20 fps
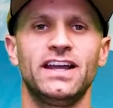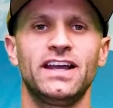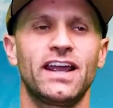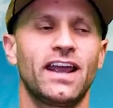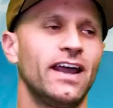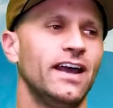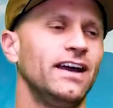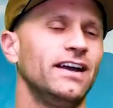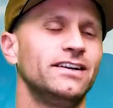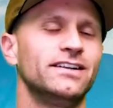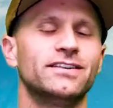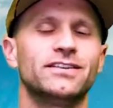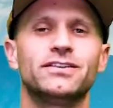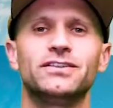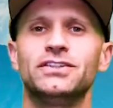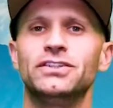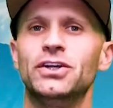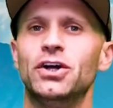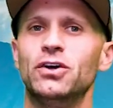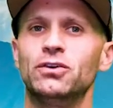And
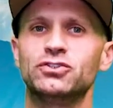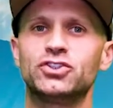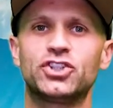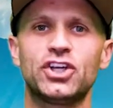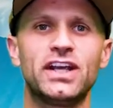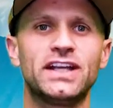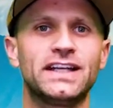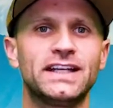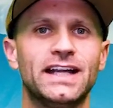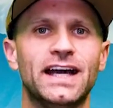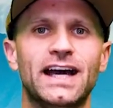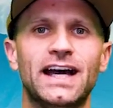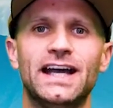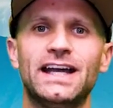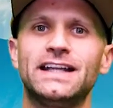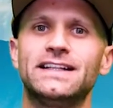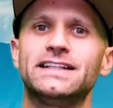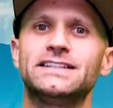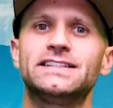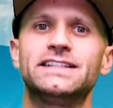you know, Jake and
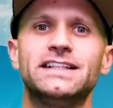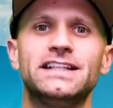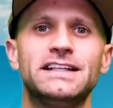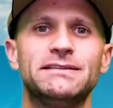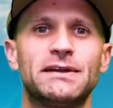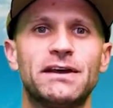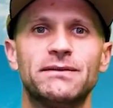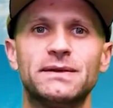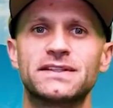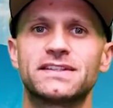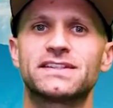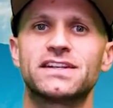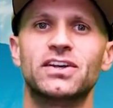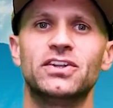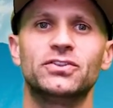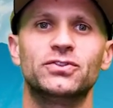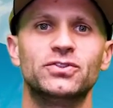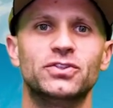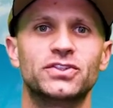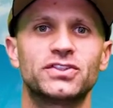I and the team have been
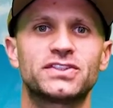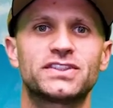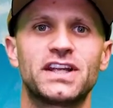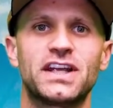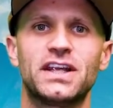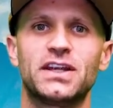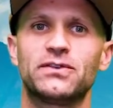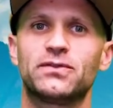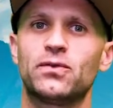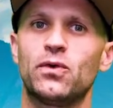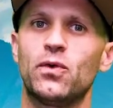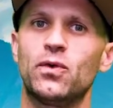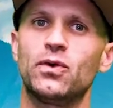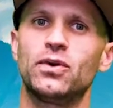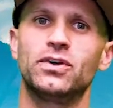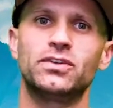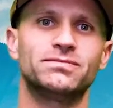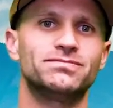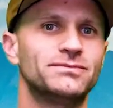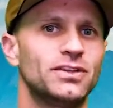selling real estate
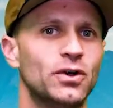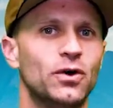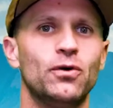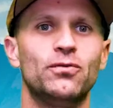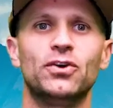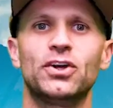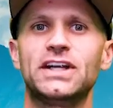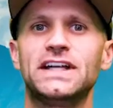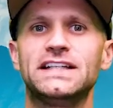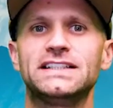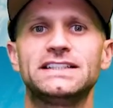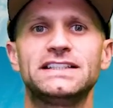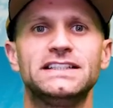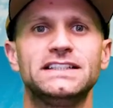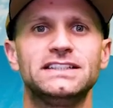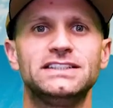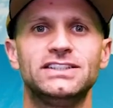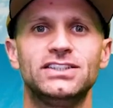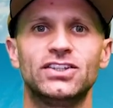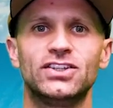for over
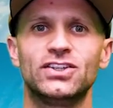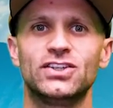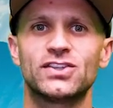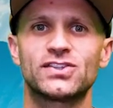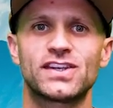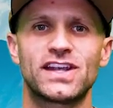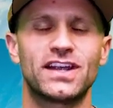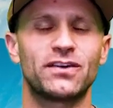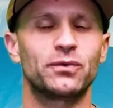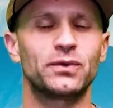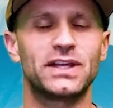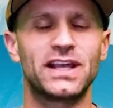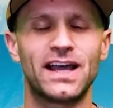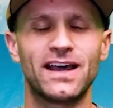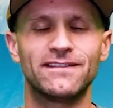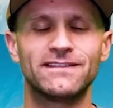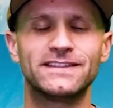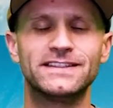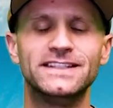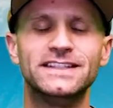18 years and we
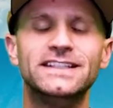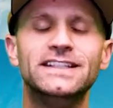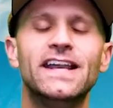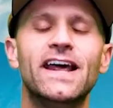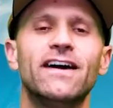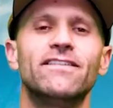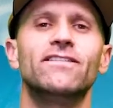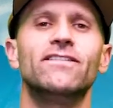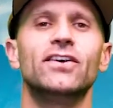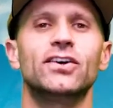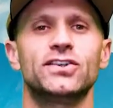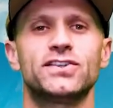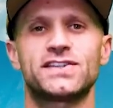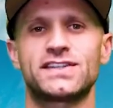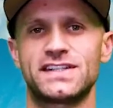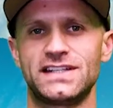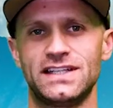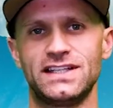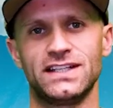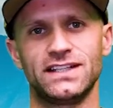have never
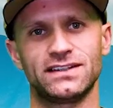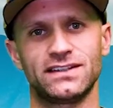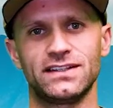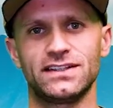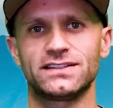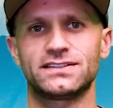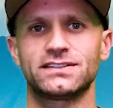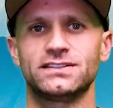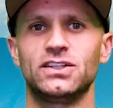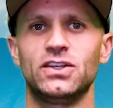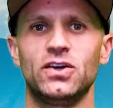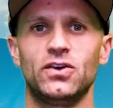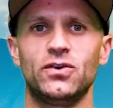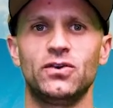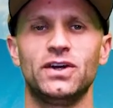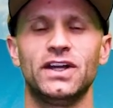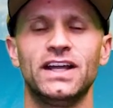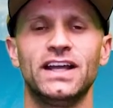seen it this low.